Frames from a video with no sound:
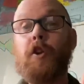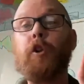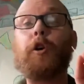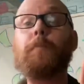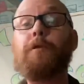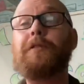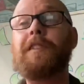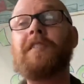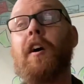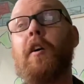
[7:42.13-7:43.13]
You're gonna put
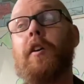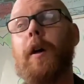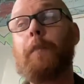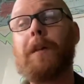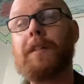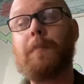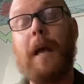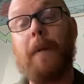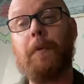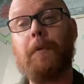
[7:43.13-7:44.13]
this on a piece of
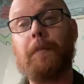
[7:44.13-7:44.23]
paper.